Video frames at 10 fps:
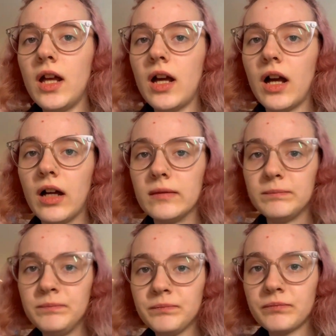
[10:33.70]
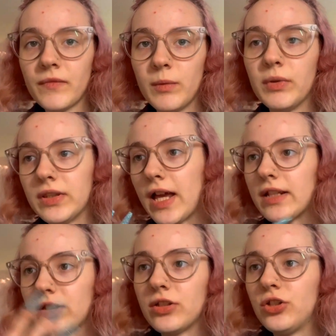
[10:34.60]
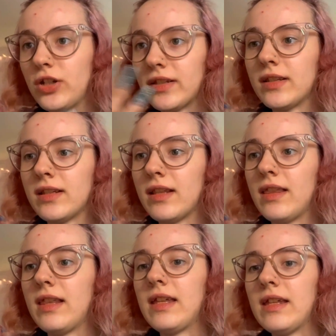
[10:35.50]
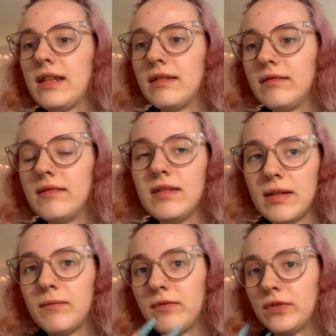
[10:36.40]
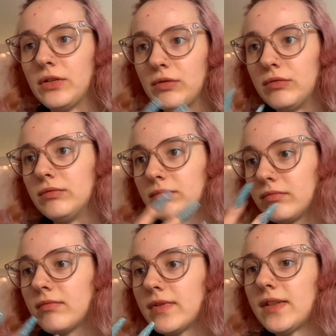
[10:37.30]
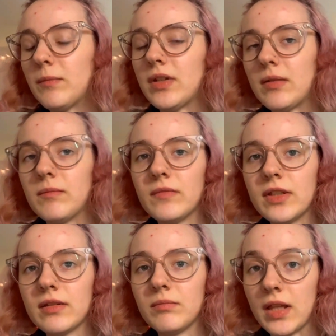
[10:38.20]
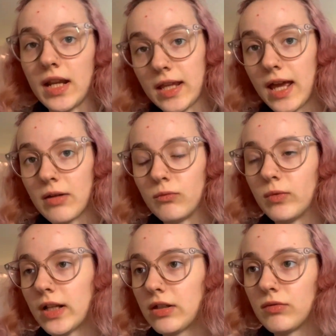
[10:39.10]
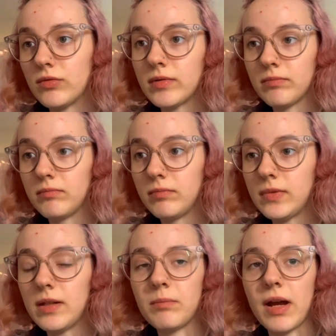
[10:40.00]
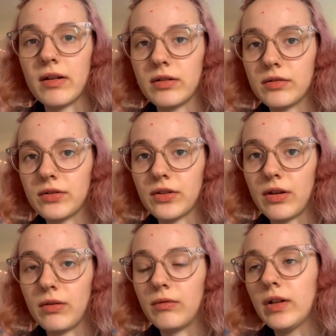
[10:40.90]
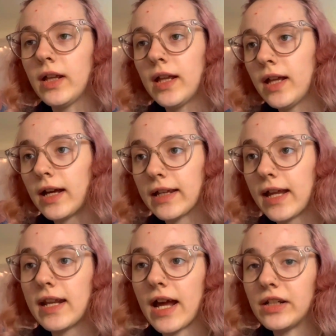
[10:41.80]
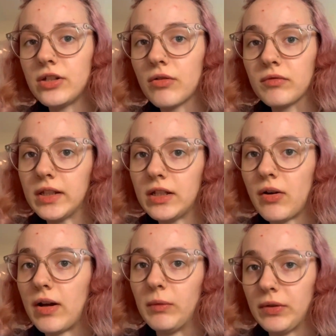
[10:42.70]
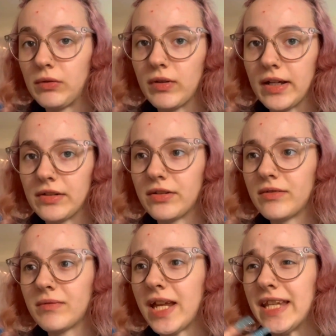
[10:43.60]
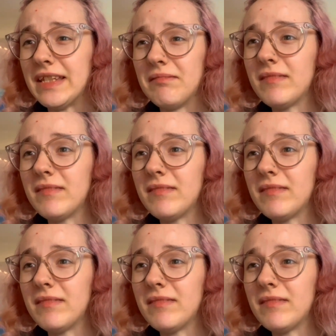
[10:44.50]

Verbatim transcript: Um, but that's just the dip flu symptoms that I get when I use dip powder. So again, I don't really know how well you guys can